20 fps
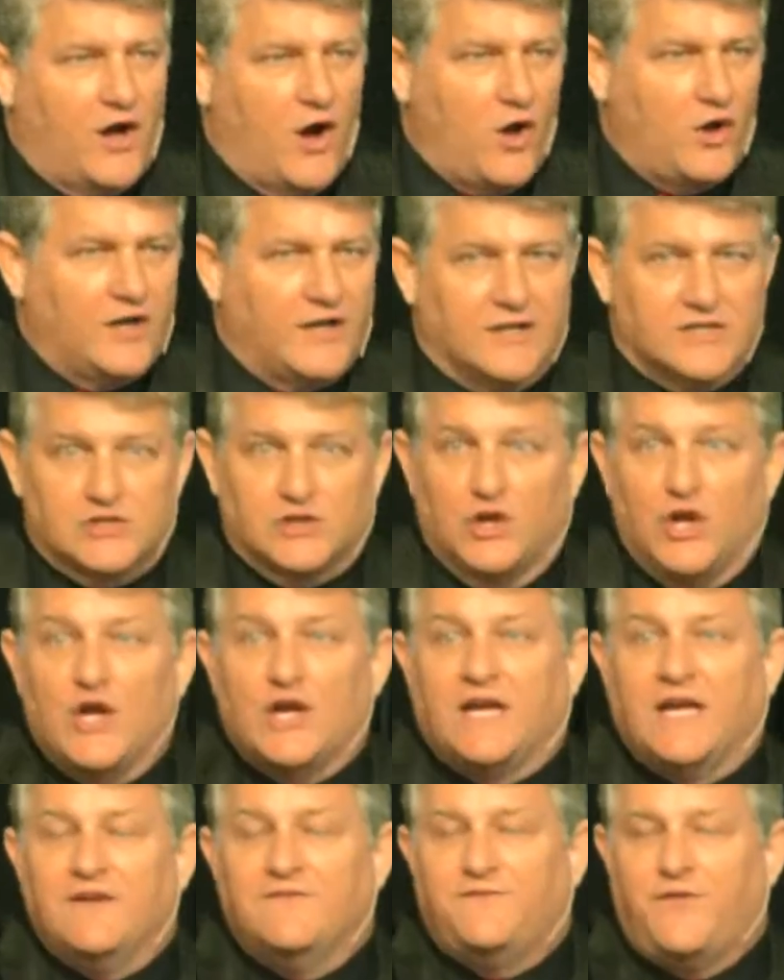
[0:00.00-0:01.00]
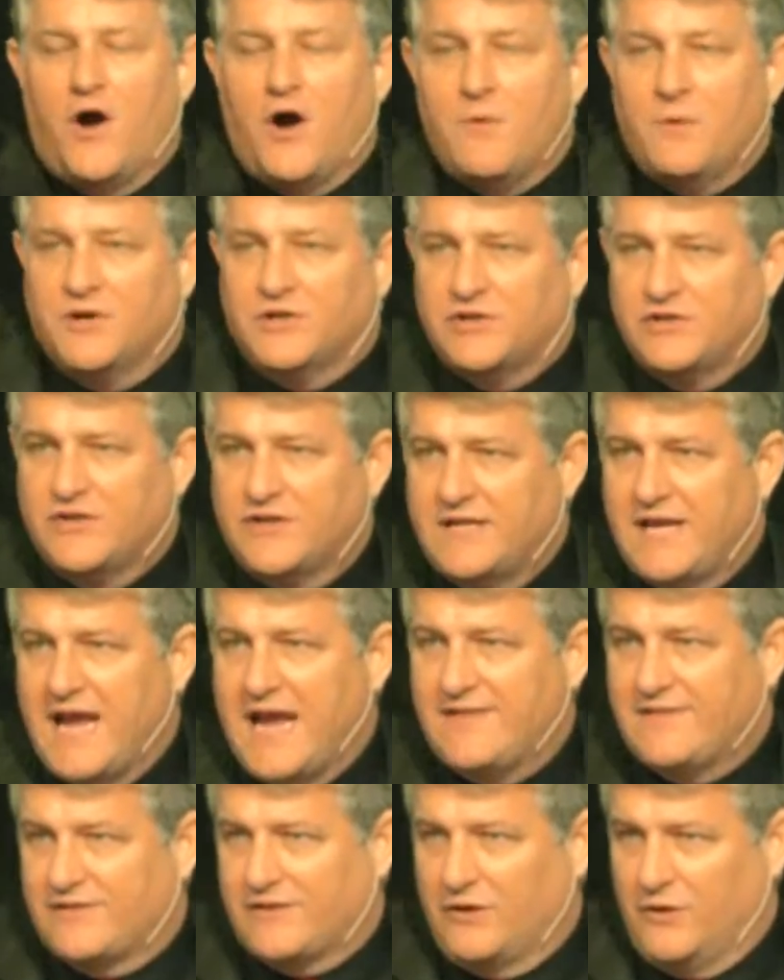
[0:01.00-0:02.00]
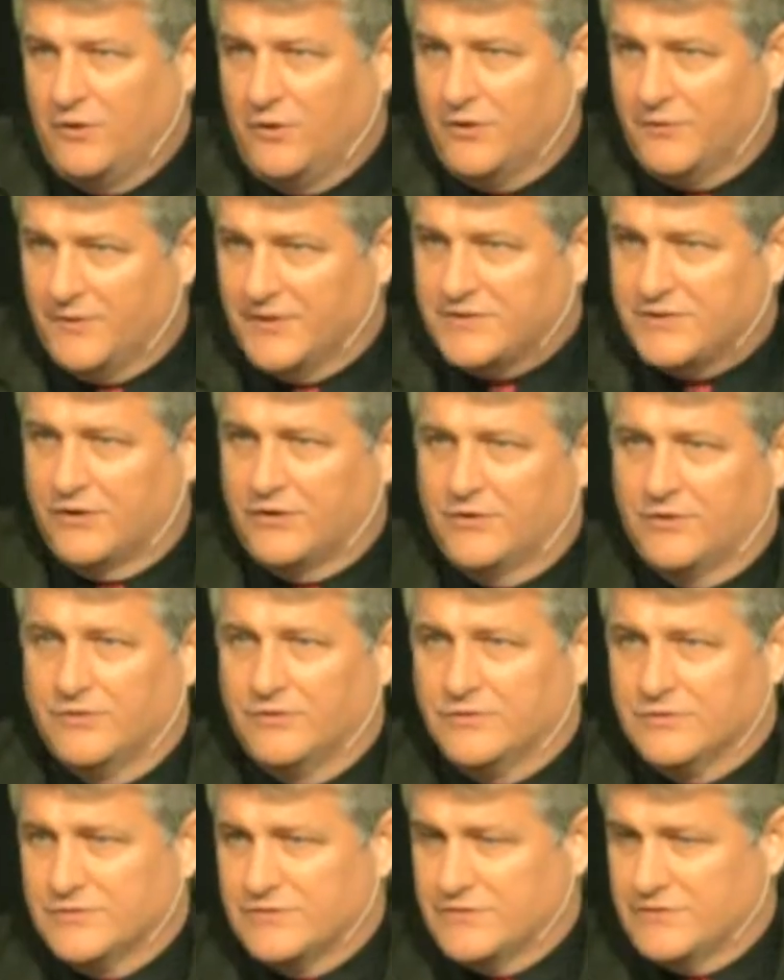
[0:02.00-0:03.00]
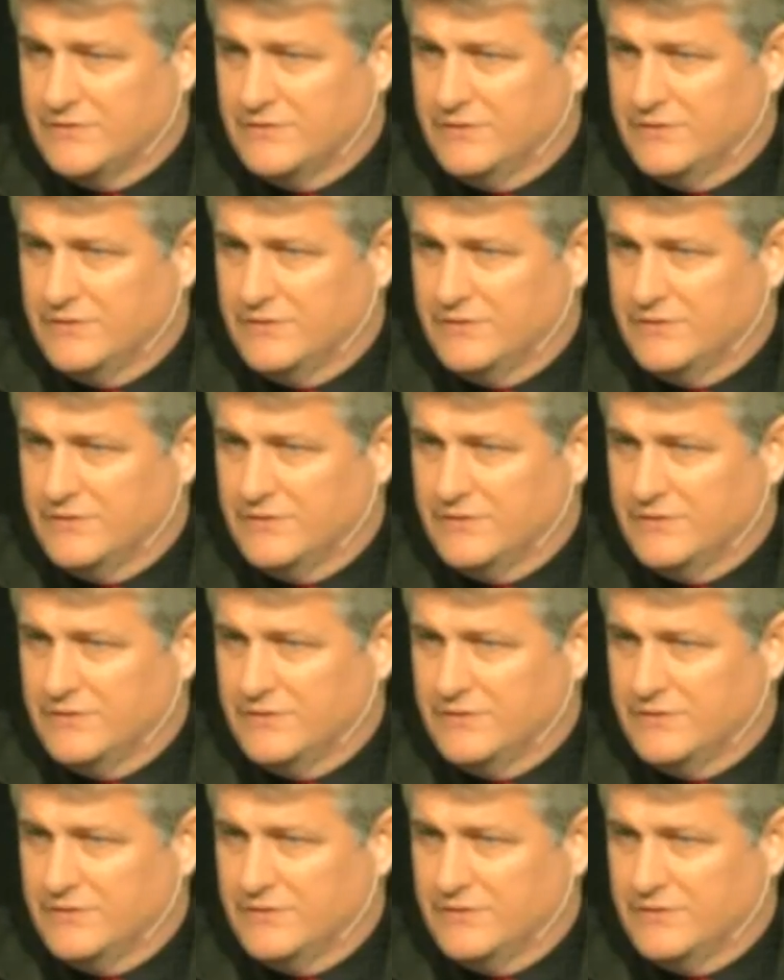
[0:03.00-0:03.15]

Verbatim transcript: holiness, looking forward to the day that the Lord returns.